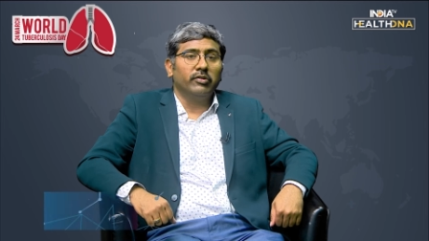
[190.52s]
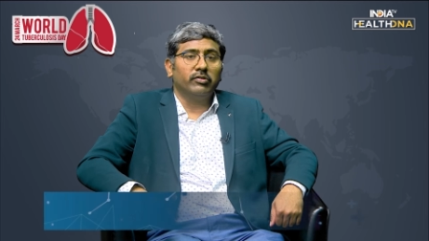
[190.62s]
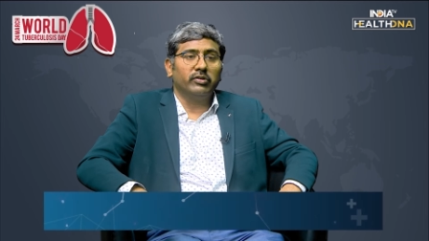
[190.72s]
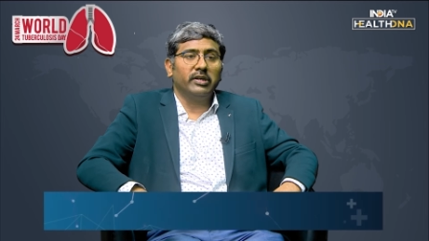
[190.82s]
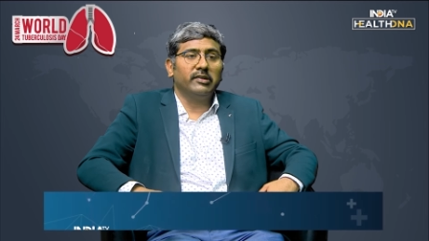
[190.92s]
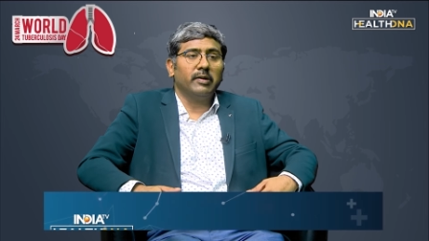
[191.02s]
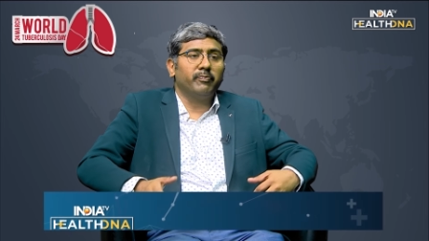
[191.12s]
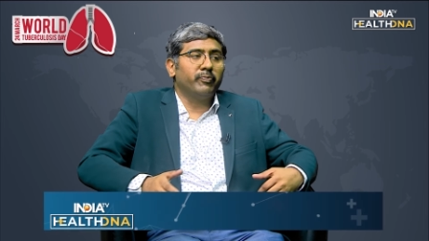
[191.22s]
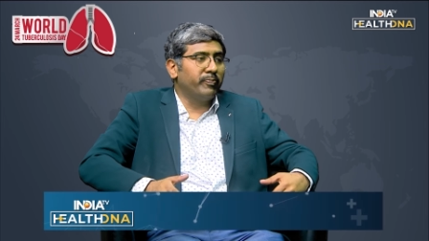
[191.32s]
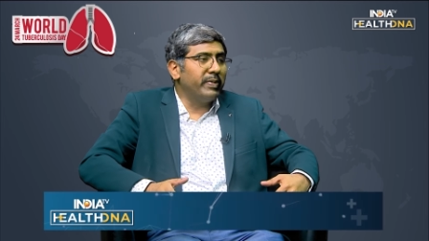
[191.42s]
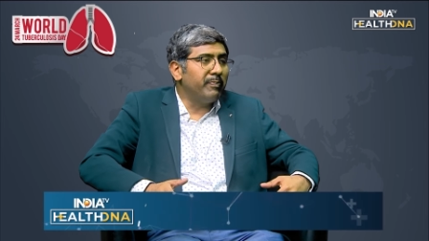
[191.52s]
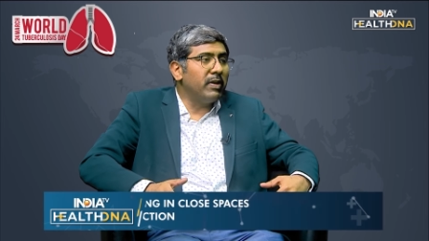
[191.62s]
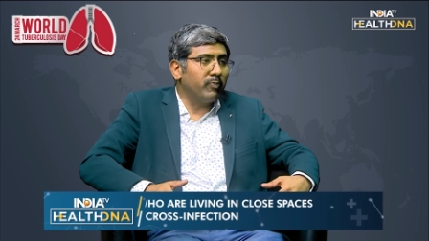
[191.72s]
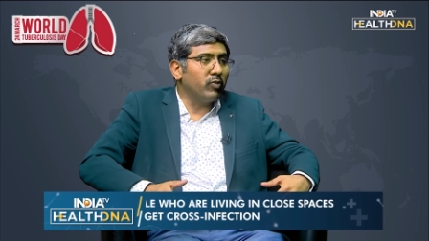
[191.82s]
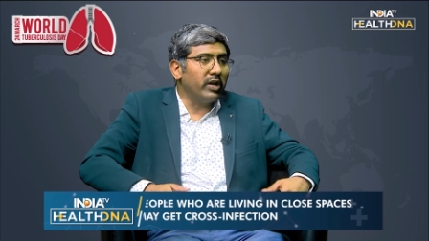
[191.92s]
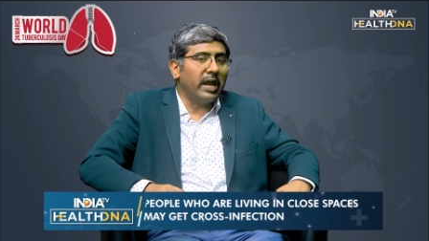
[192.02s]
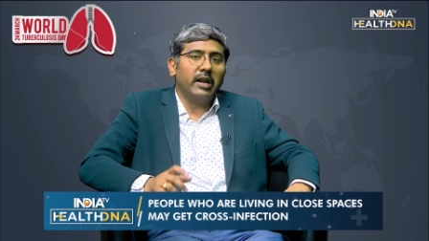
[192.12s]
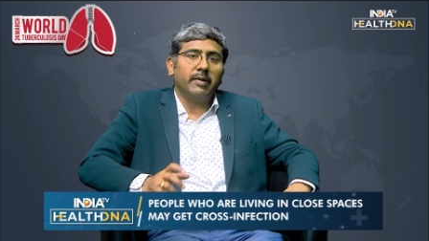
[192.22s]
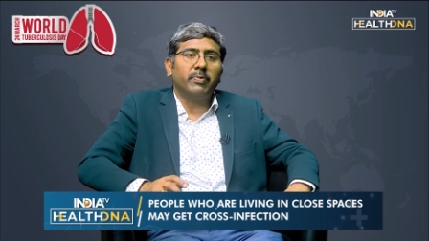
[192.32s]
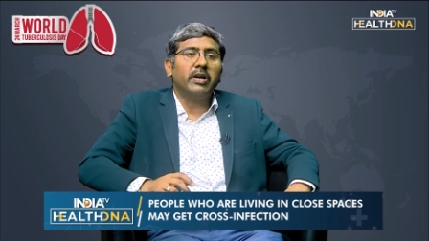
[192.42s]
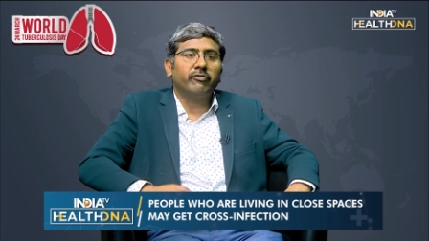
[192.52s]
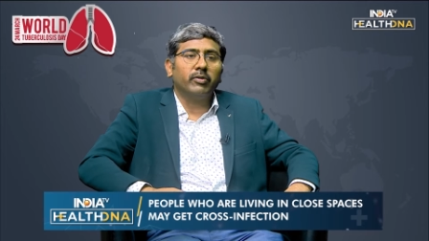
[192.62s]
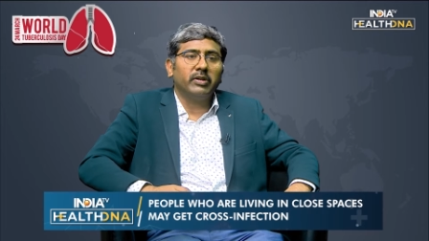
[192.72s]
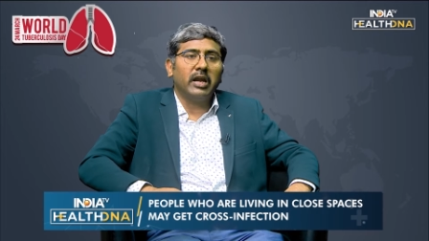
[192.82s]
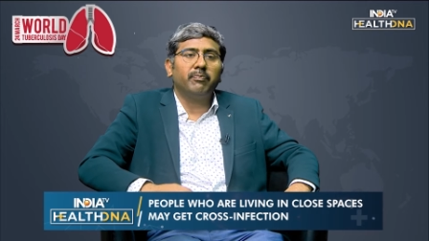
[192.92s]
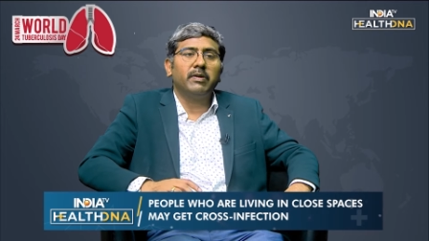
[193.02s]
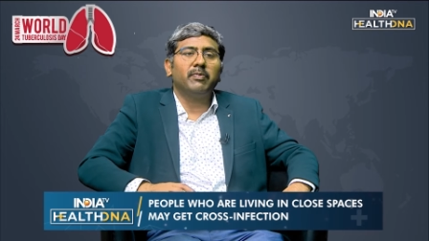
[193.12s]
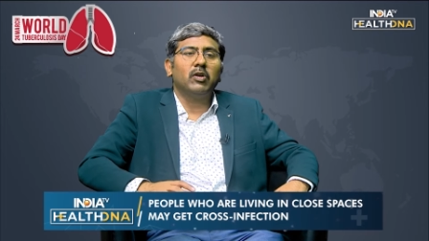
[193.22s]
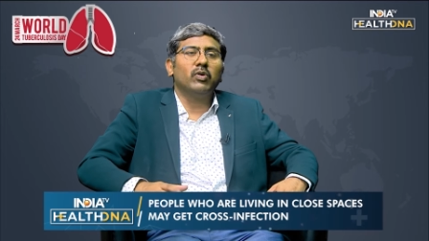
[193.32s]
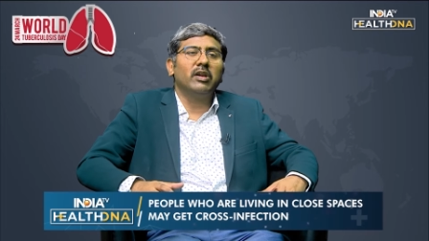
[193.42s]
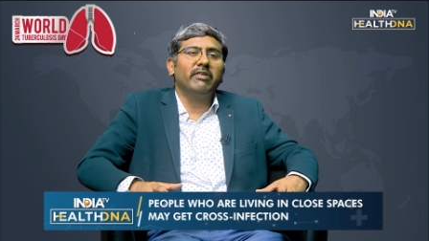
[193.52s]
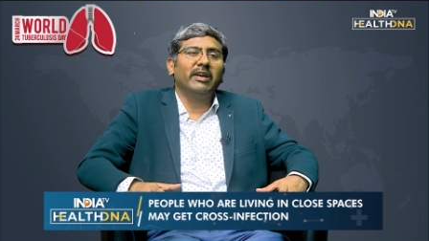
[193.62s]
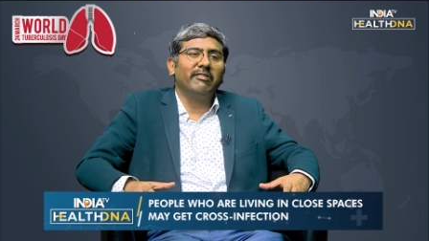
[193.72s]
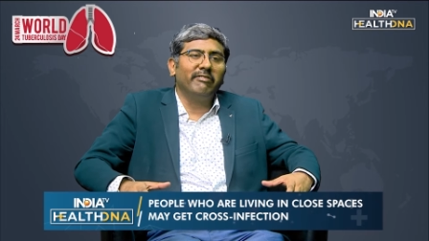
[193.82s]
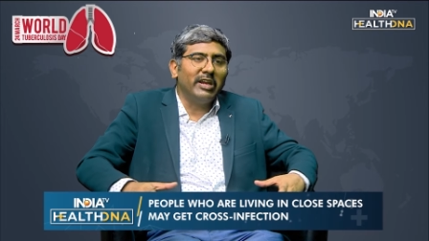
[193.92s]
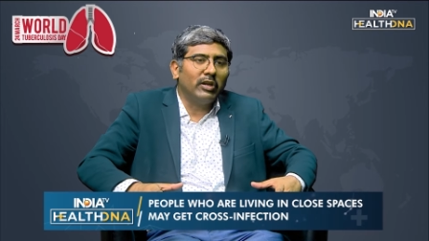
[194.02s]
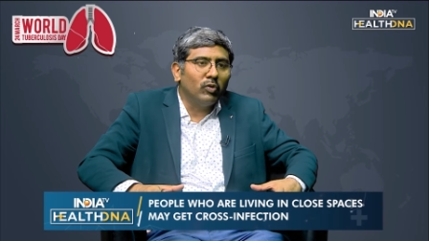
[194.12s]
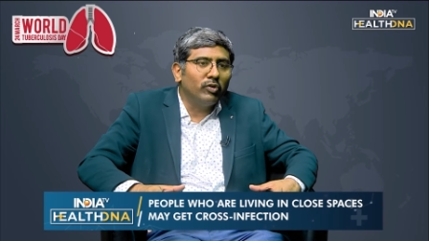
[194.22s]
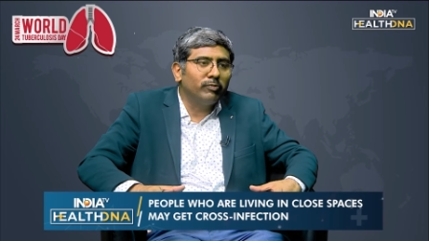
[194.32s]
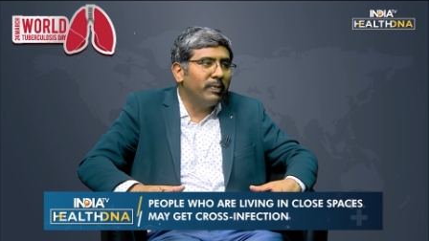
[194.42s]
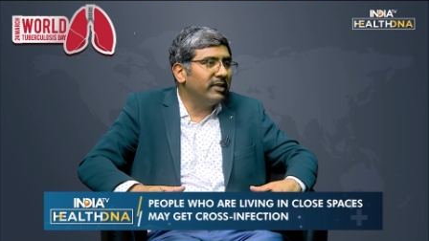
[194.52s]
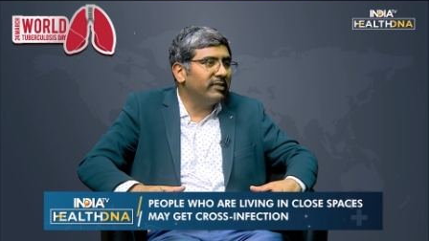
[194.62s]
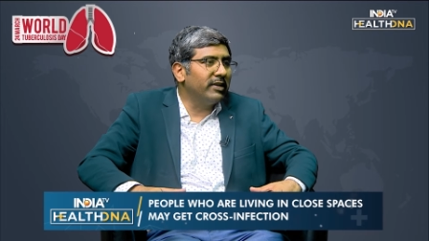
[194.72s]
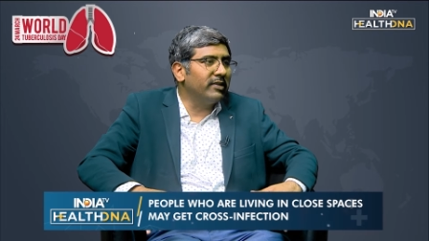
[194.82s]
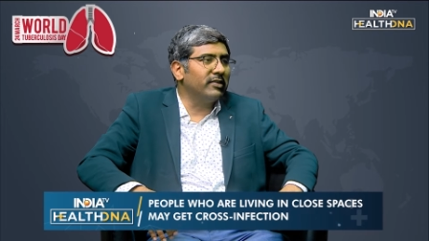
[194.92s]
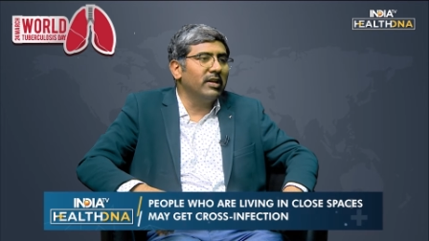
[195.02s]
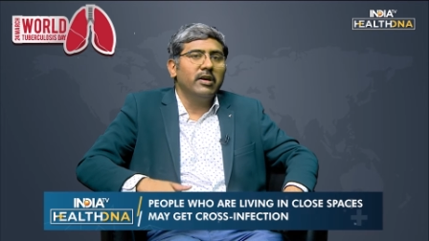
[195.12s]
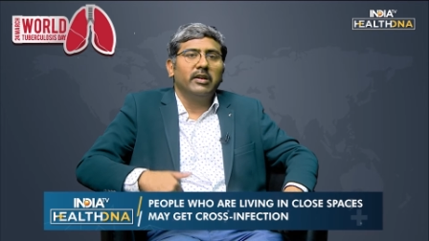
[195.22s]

So these are people prone, and apart from that, people who are living in very close spaces,